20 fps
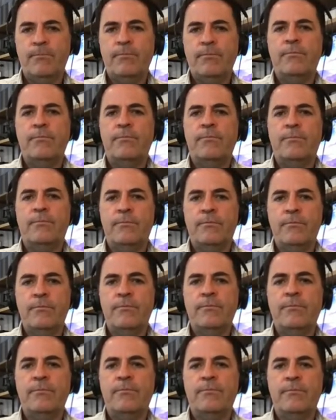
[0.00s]

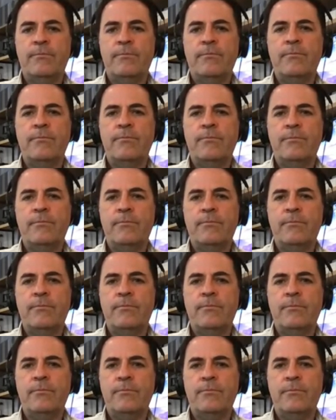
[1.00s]

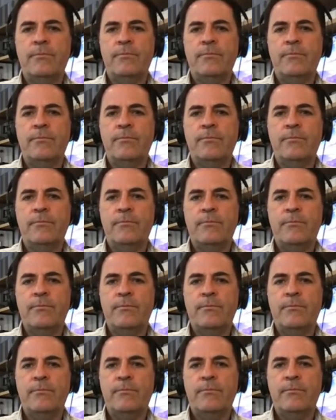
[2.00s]

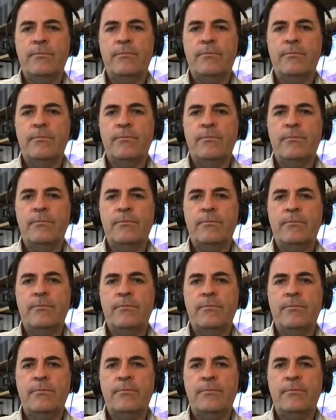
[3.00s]

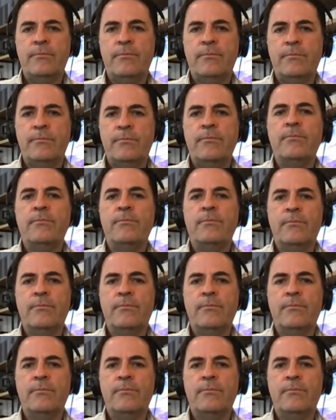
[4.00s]
(silent)